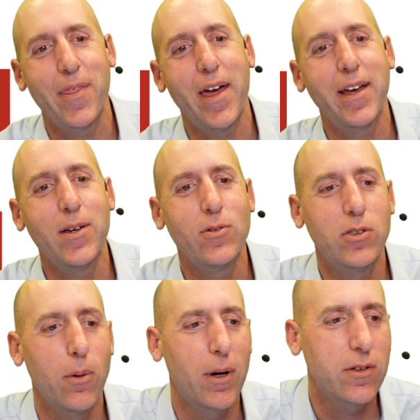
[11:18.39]
Thank you
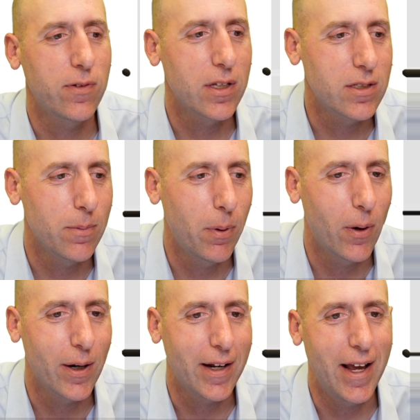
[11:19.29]
so much for the
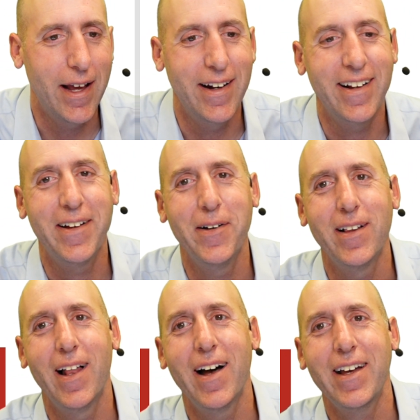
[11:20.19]
support and good
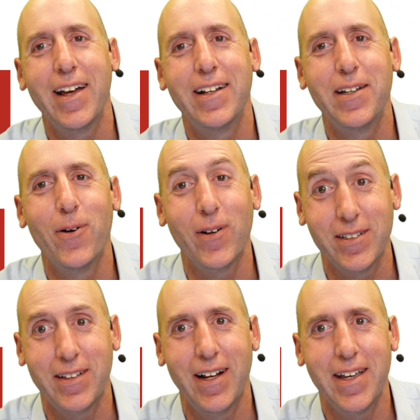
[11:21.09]
luck in your
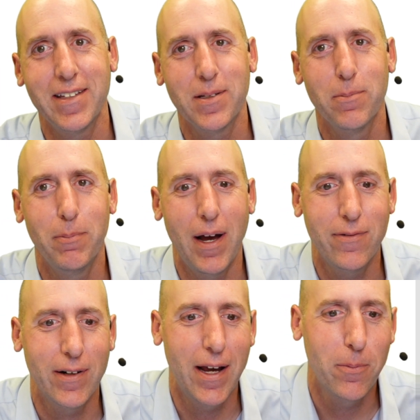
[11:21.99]
studies. Bye
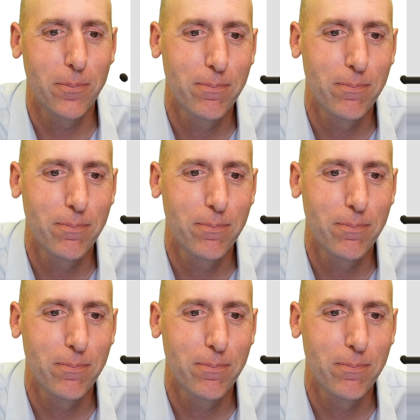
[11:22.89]
for now.